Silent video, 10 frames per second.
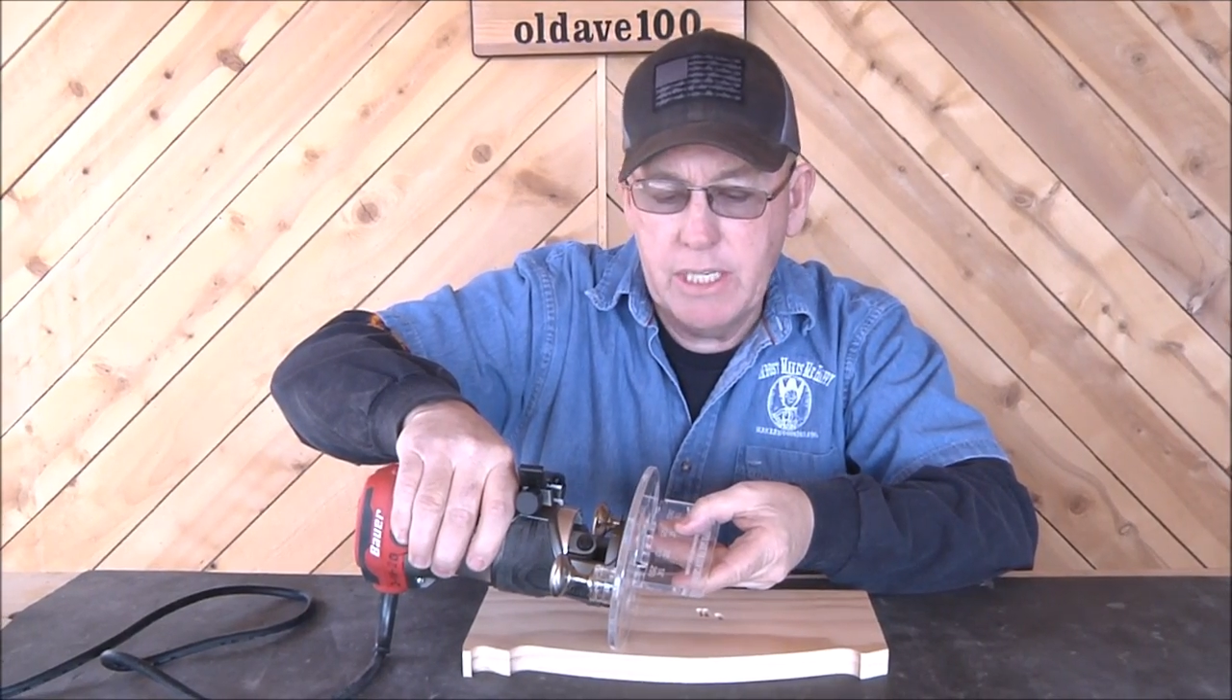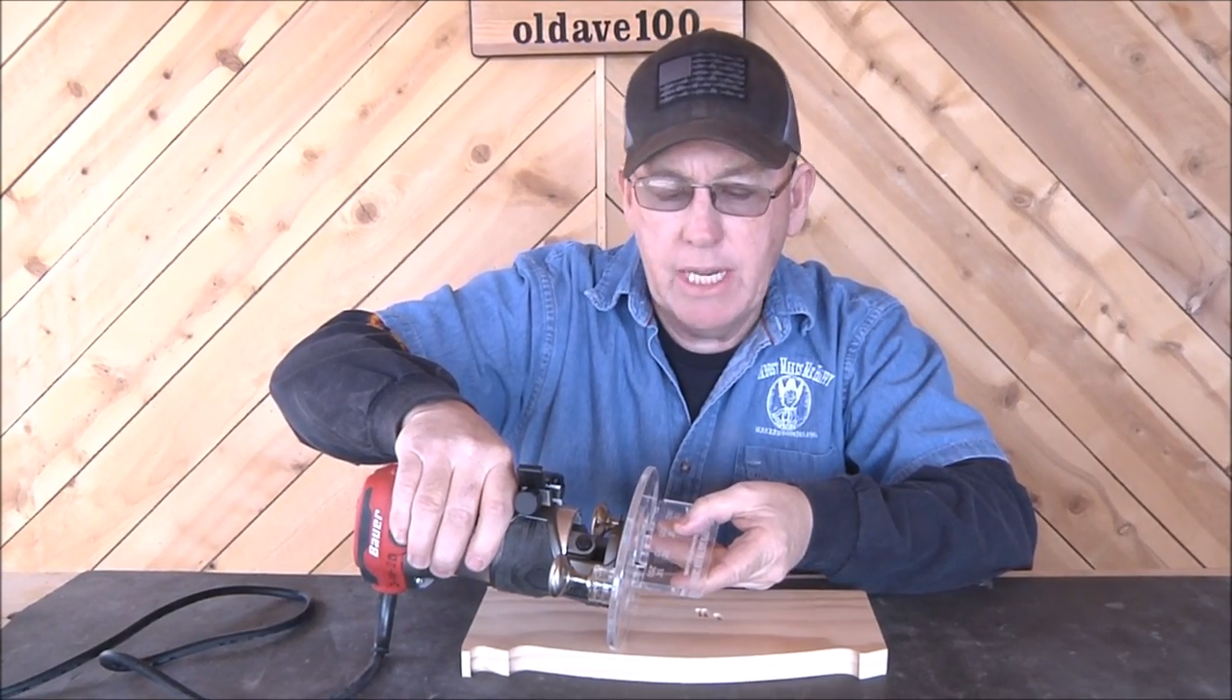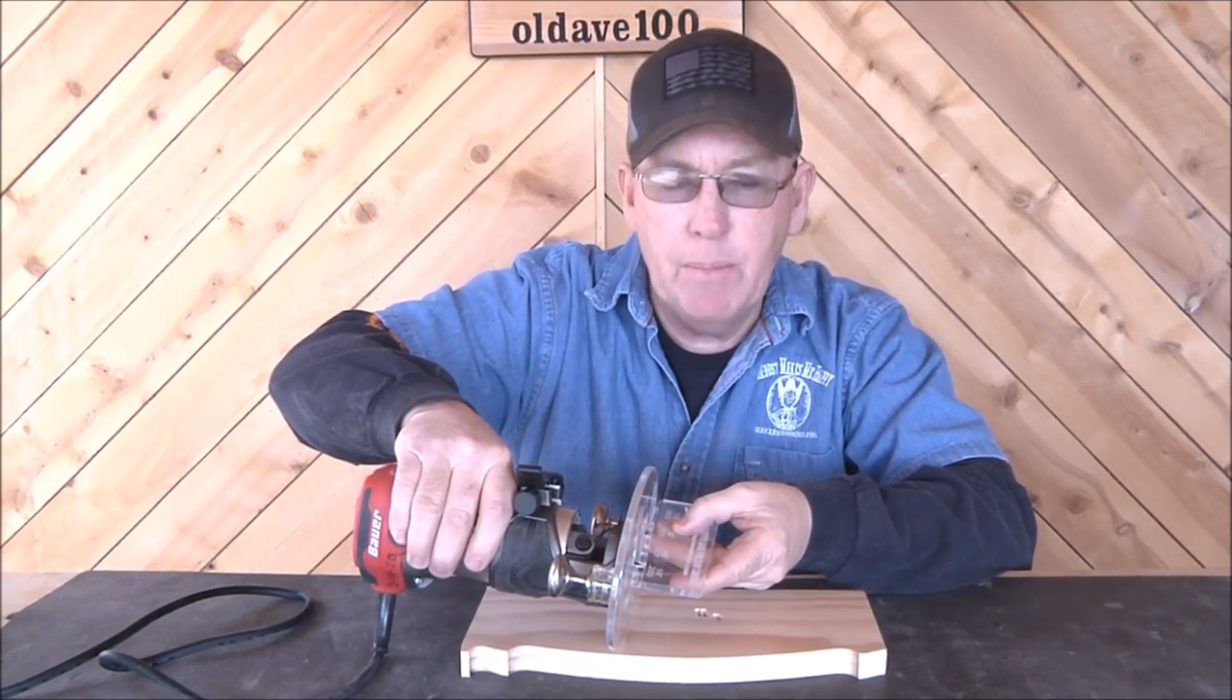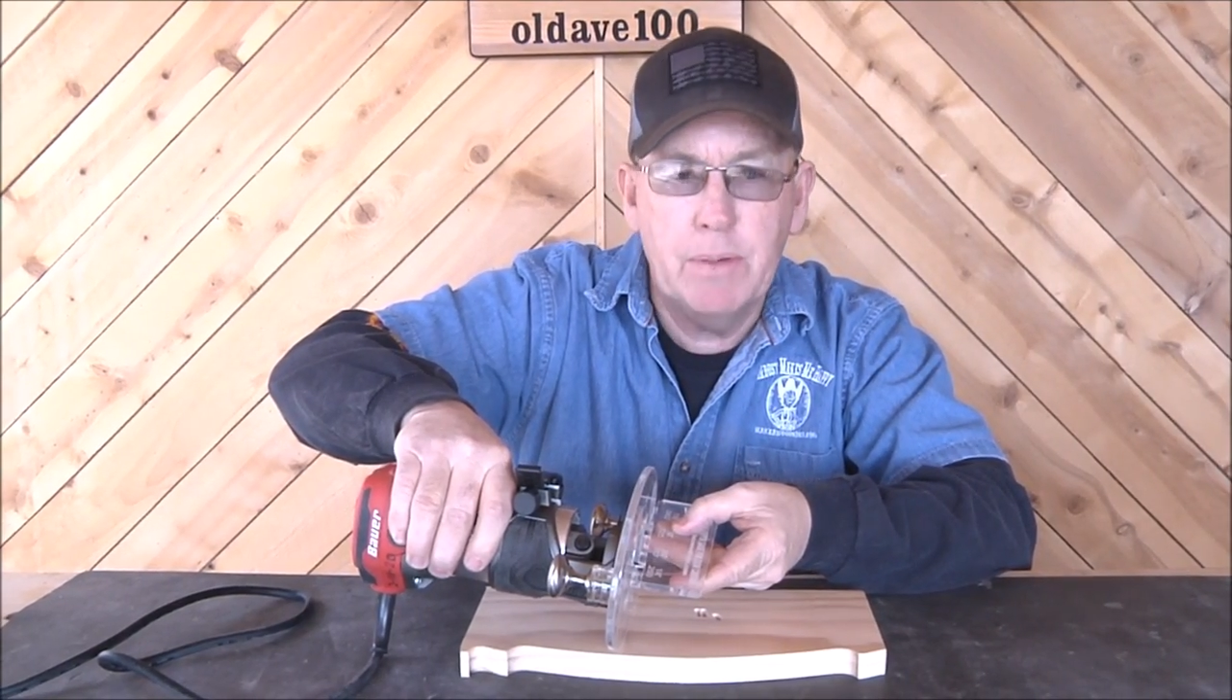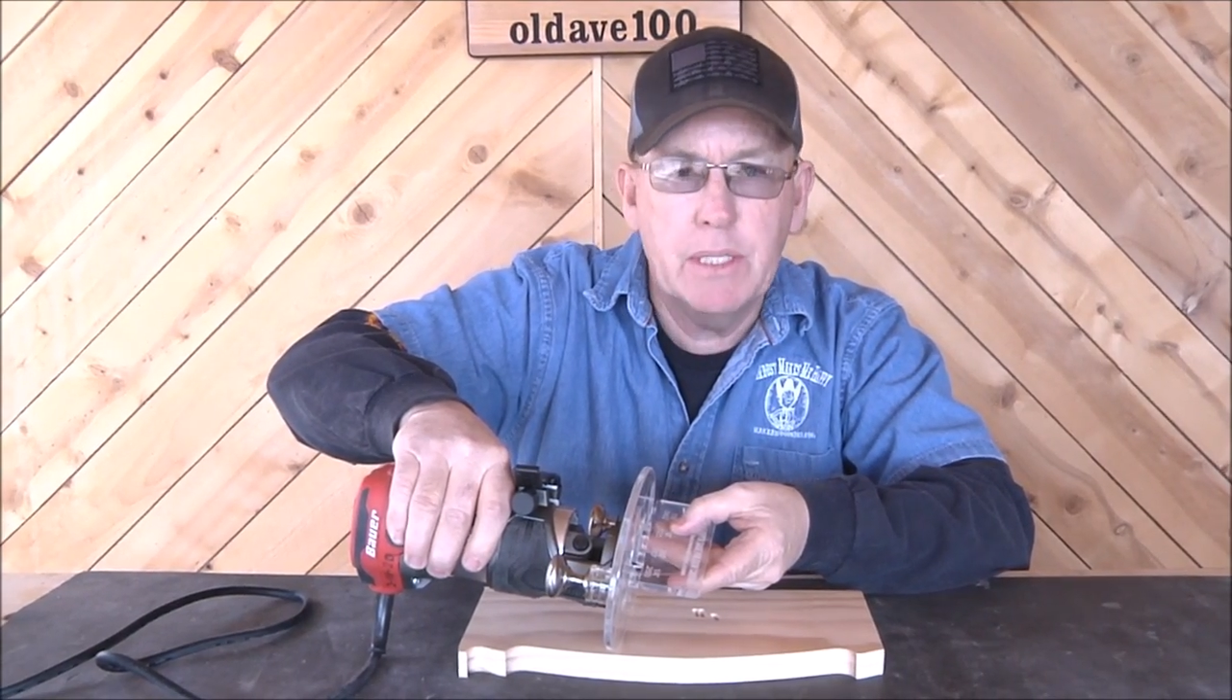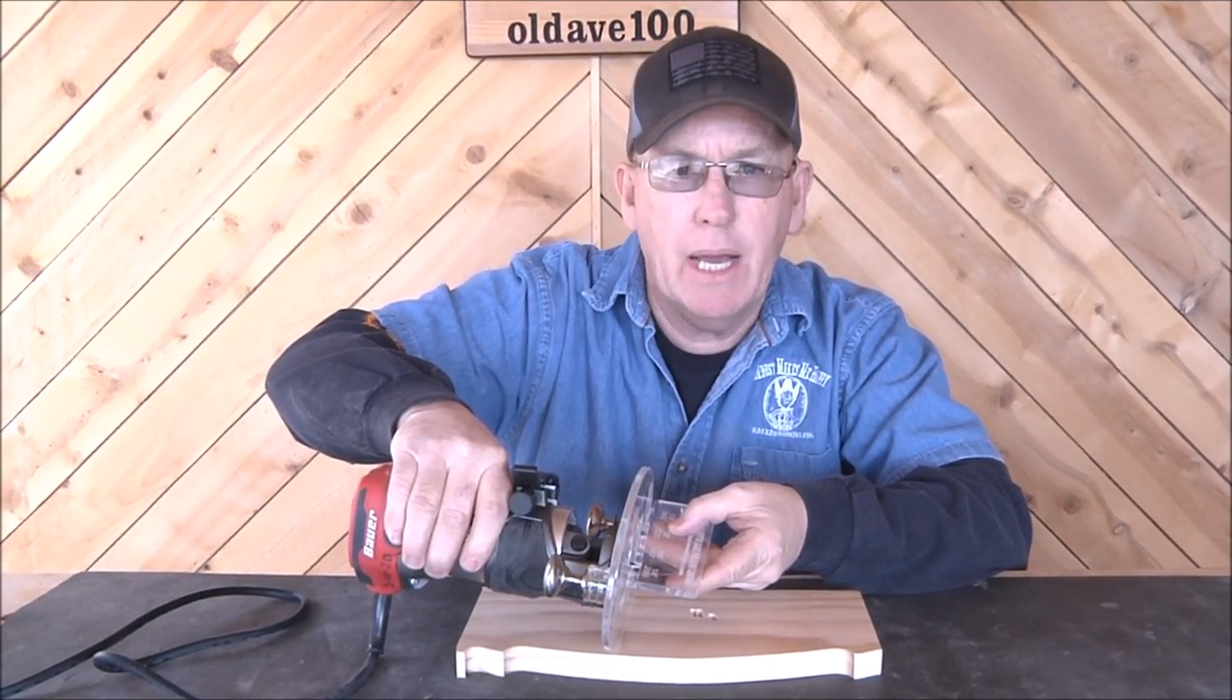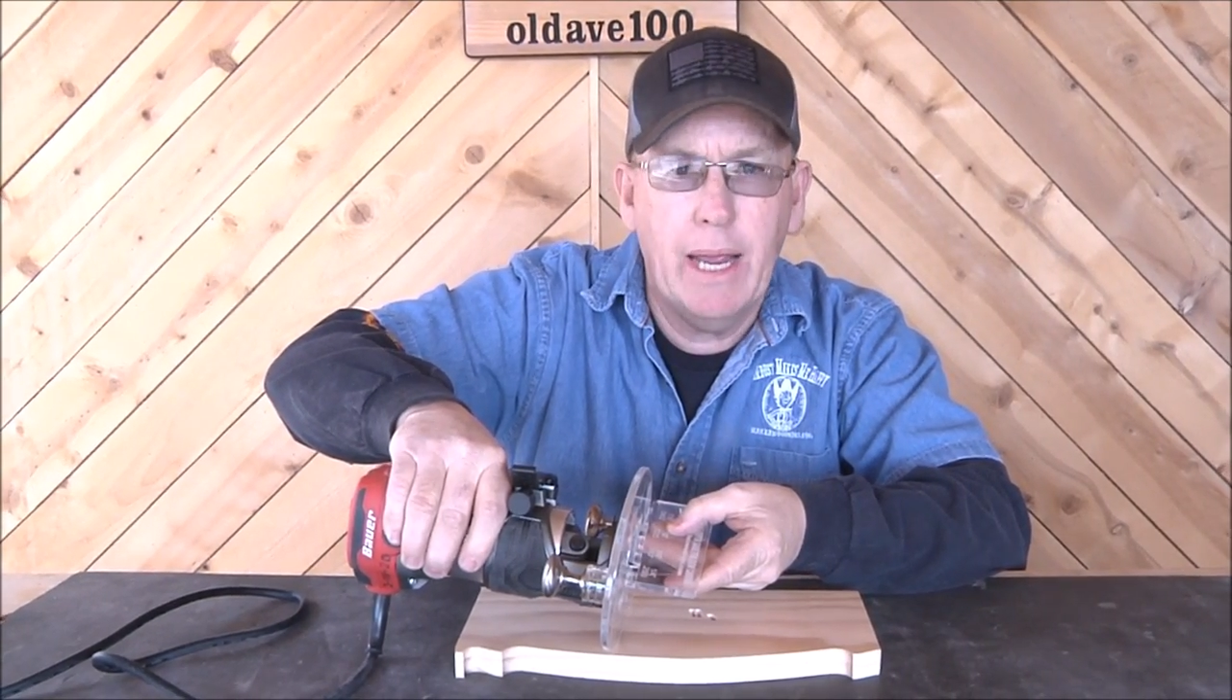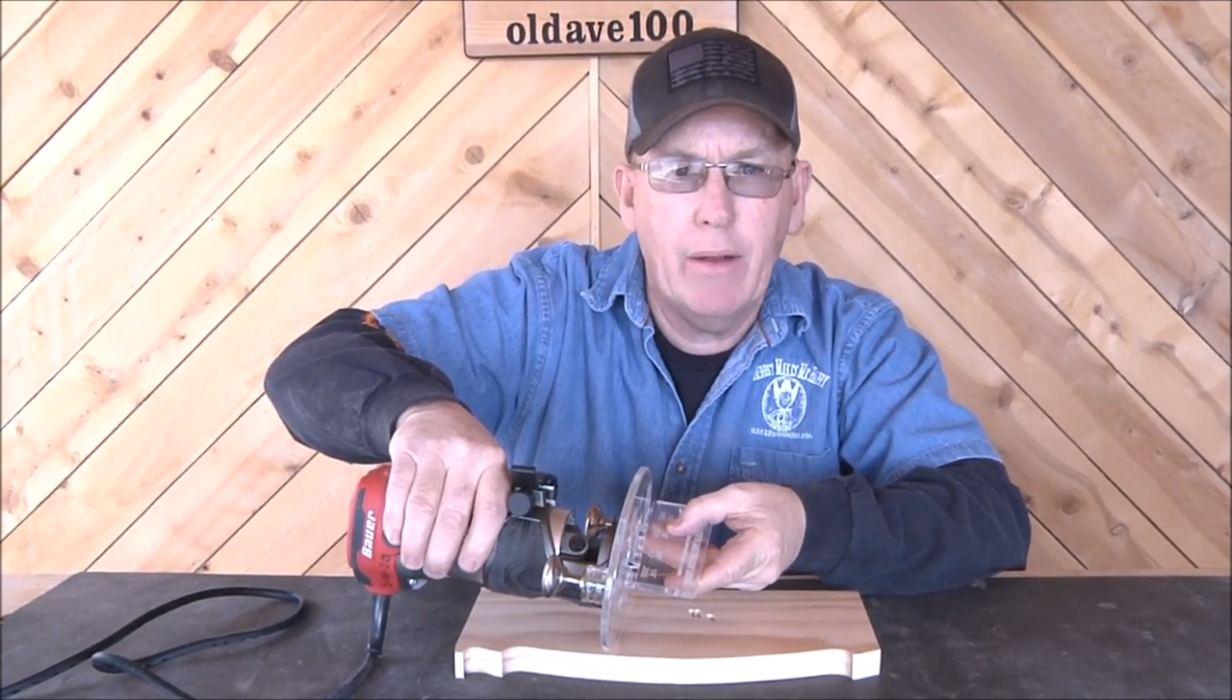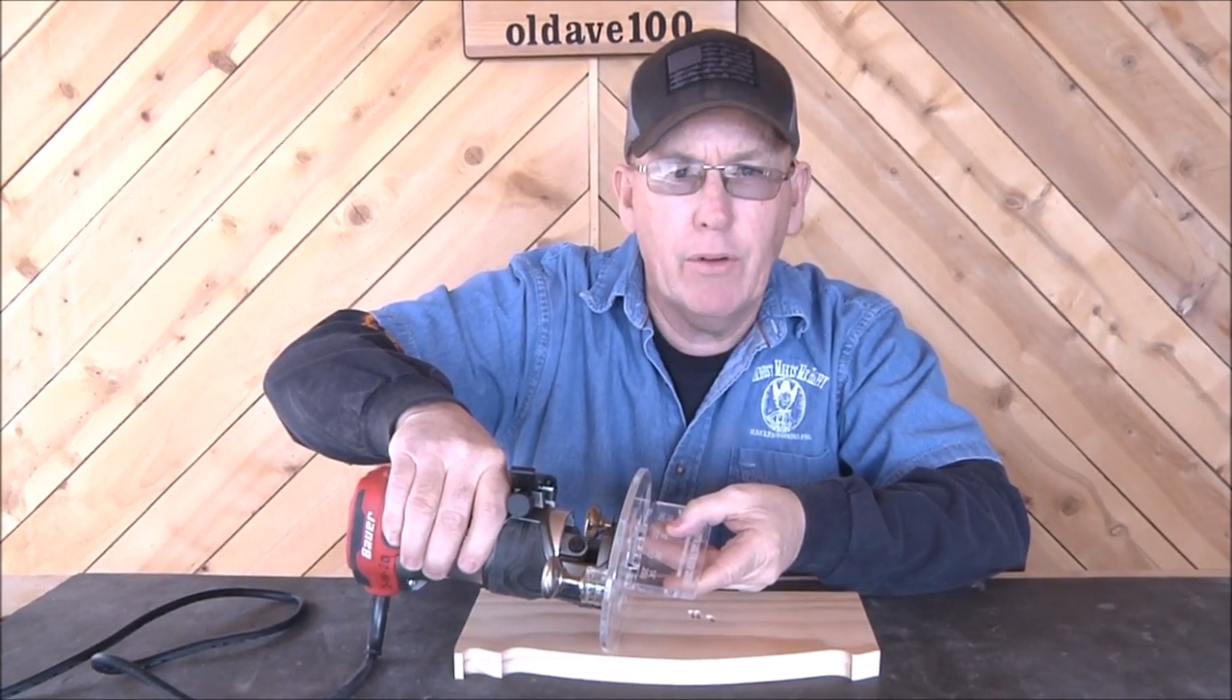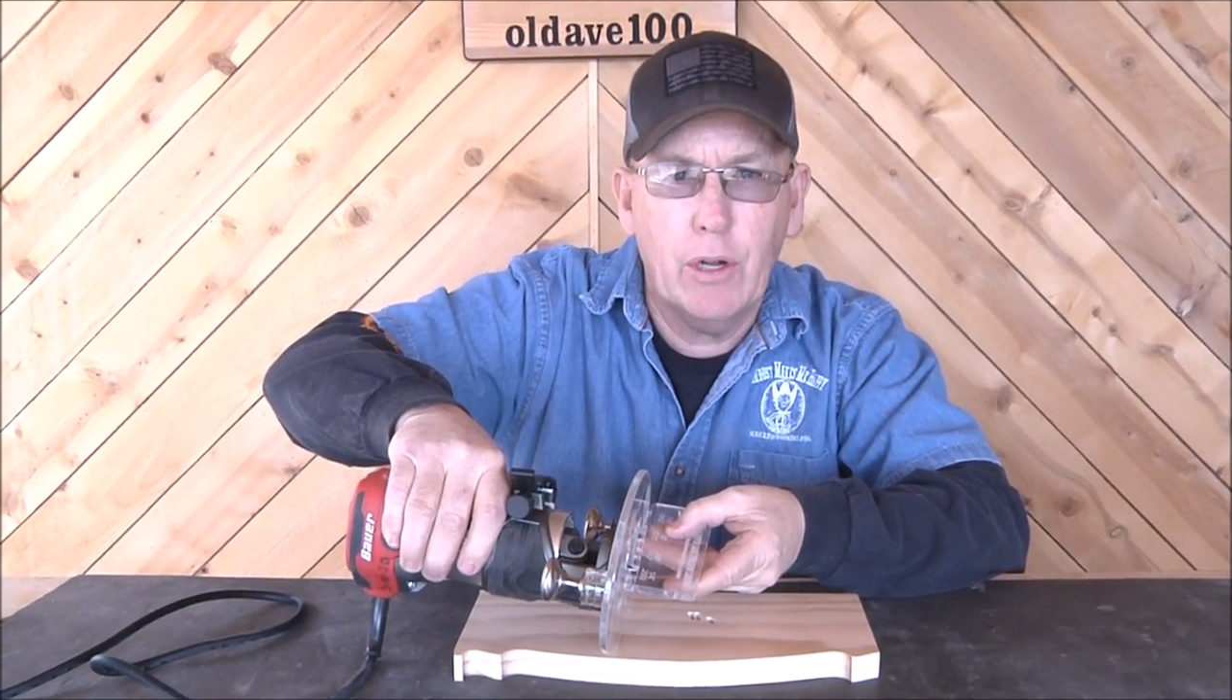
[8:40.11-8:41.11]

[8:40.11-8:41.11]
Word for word: deep as I ever